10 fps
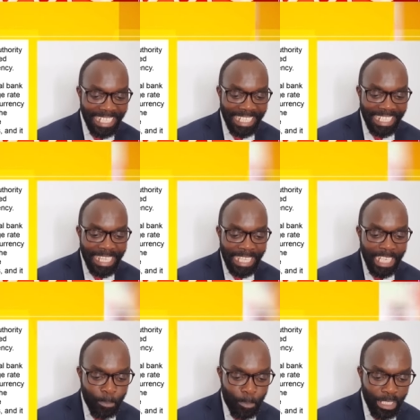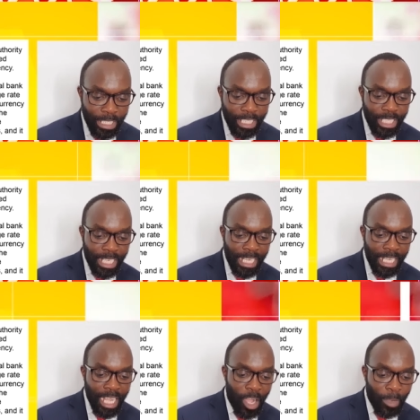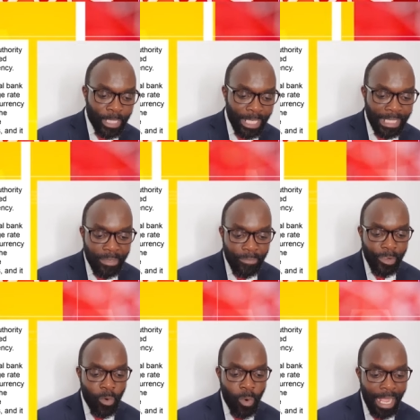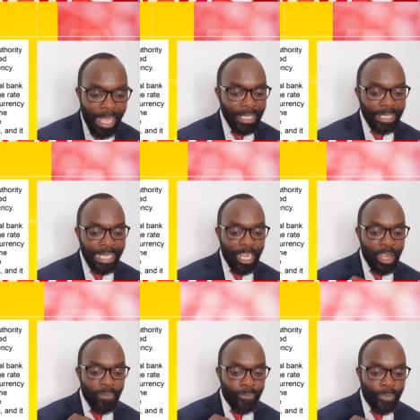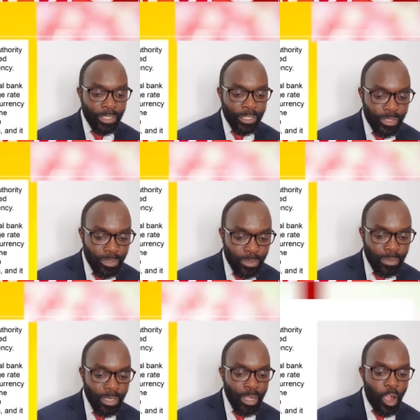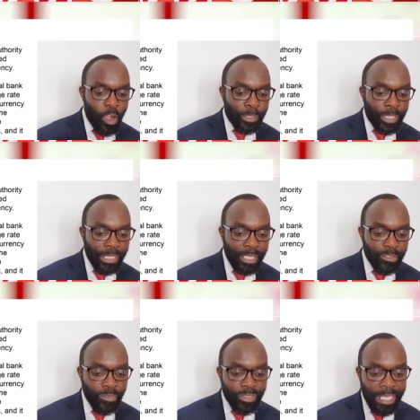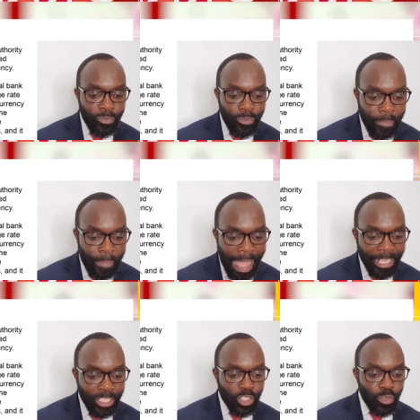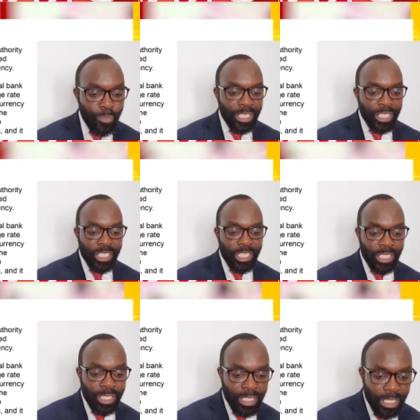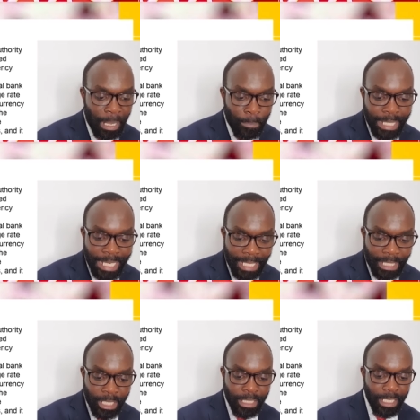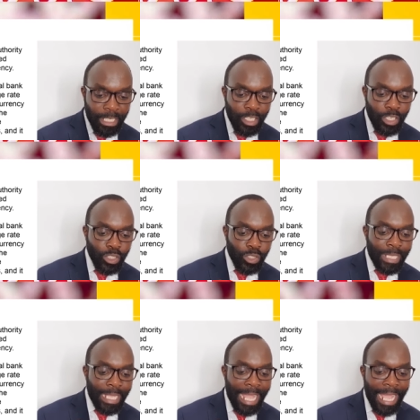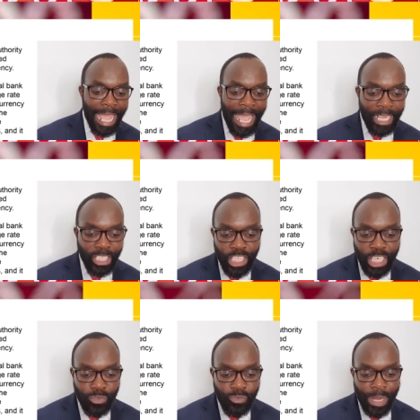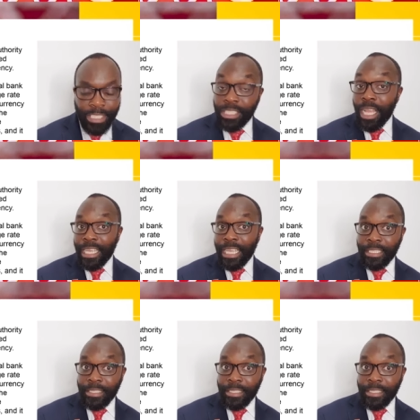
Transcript: This policy objective requires the conventional objectives of central banks to be subordinated to the exchange rate target.